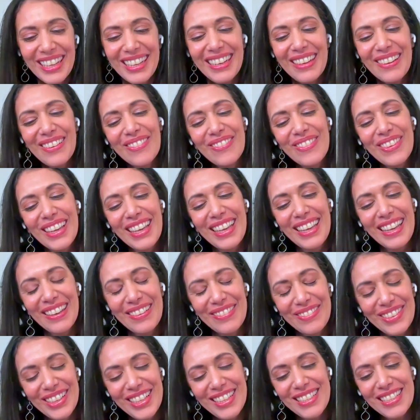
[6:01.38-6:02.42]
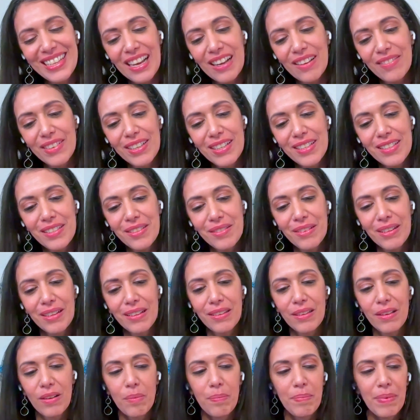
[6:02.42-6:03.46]
if we delve into it a
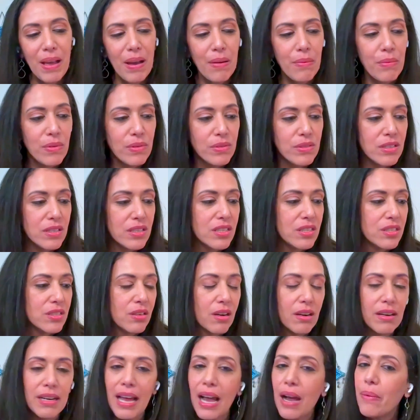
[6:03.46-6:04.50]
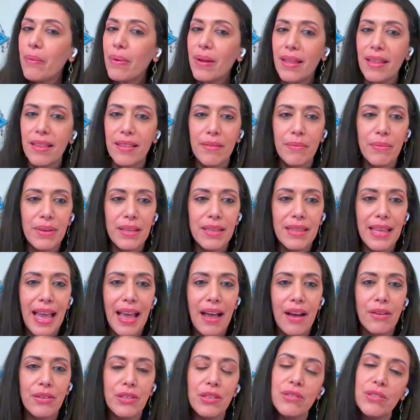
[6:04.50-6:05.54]
little bit, we'll just start out with
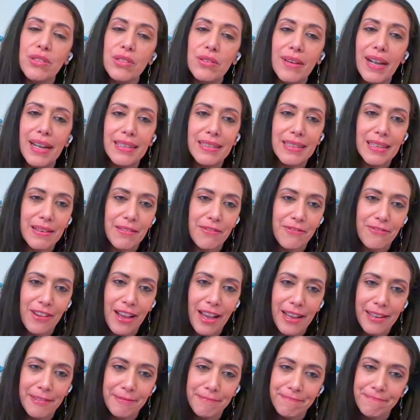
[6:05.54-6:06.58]
how you do identify.